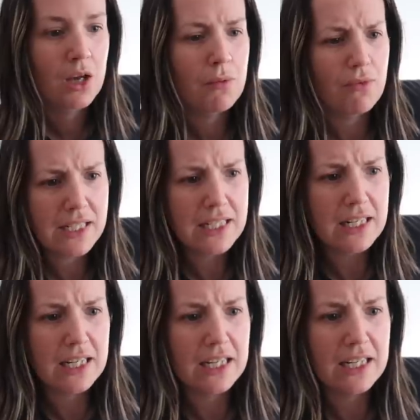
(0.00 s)
But
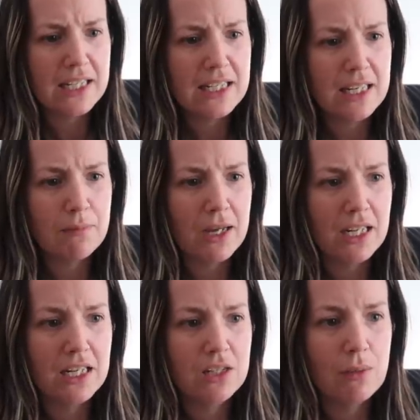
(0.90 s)
recently he's slipped
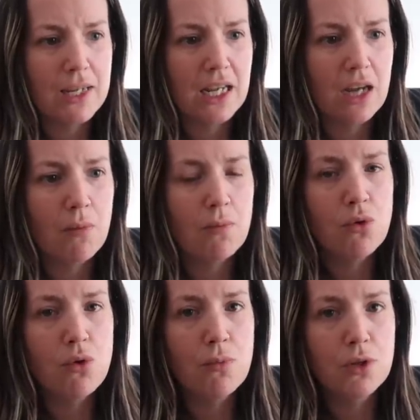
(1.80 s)
back into waking up
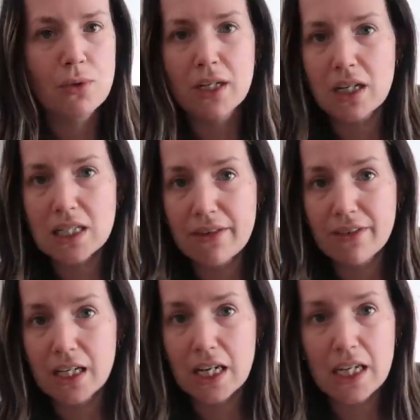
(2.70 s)
more between like
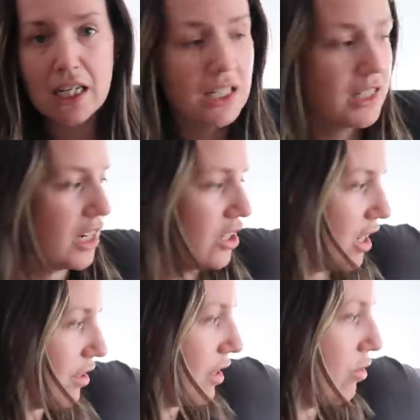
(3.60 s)
7 and 8, and it's
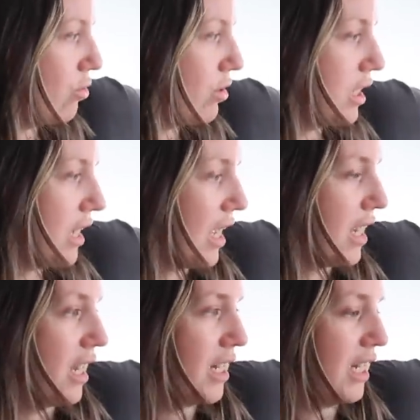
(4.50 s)
actually, I think,
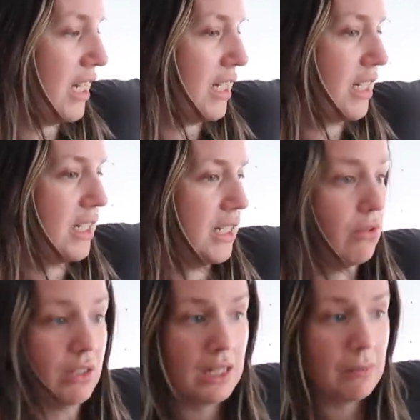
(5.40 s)
8:15 and he's
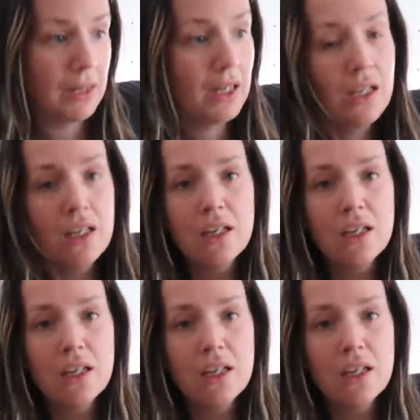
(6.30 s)
still sleeping.